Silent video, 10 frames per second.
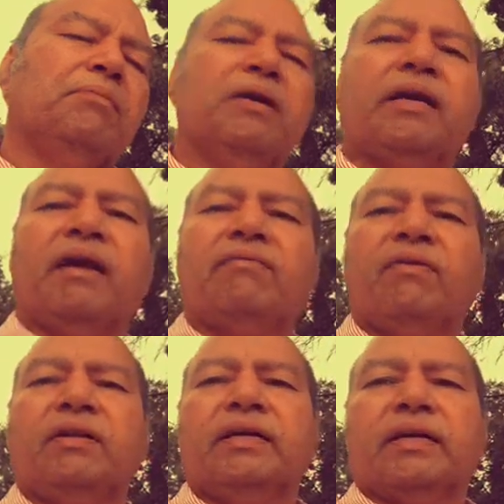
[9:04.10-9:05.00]
be
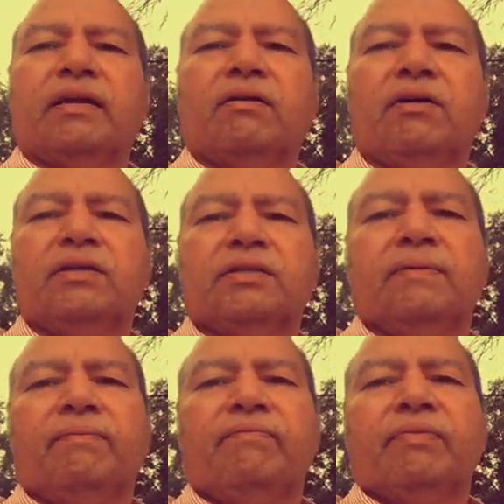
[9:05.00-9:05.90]
careful, it can cause,
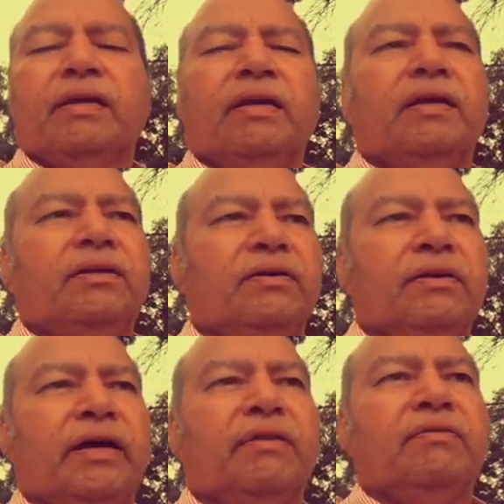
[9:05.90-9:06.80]

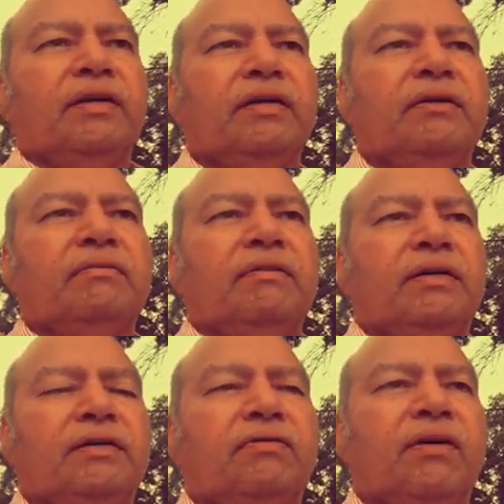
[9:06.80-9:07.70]
diarrhea,
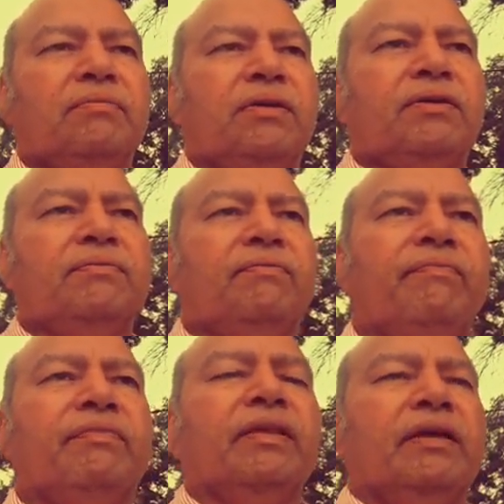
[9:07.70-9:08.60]
tremor,
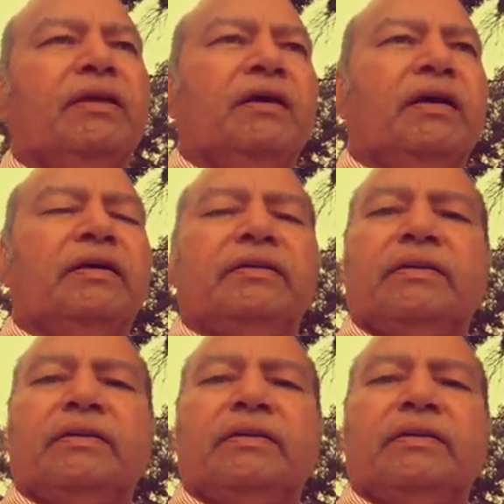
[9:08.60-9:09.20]
and